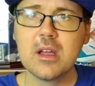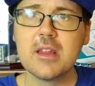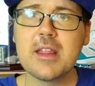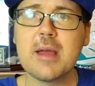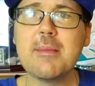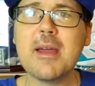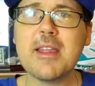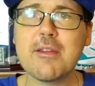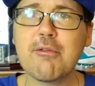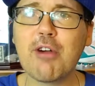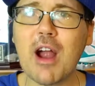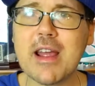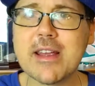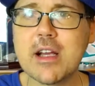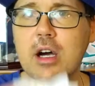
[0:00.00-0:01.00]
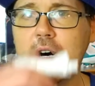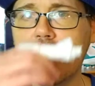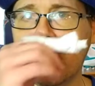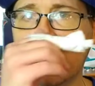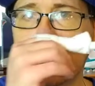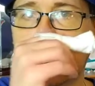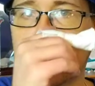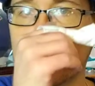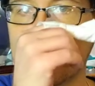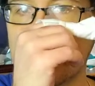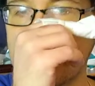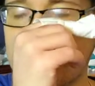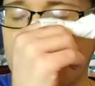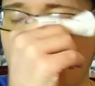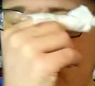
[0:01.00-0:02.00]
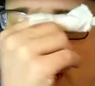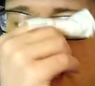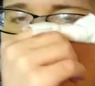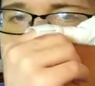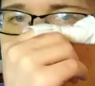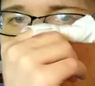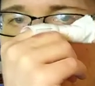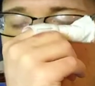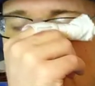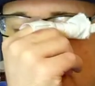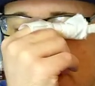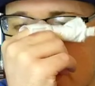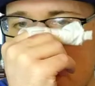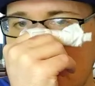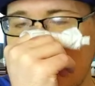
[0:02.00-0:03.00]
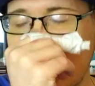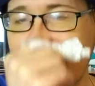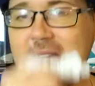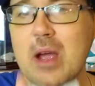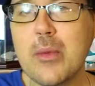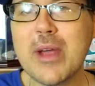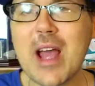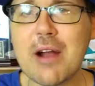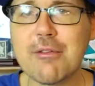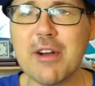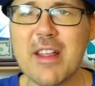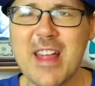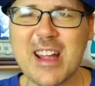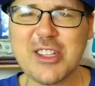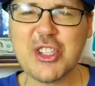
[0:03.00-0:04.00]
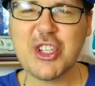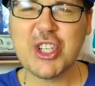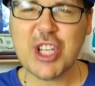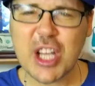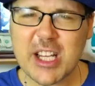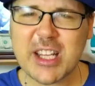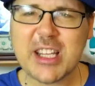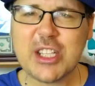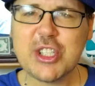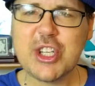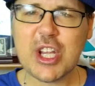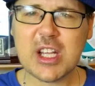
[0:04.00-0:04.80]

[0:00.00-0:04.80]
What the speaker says: They made the right call. Trade his ass. And we got rid of that shitty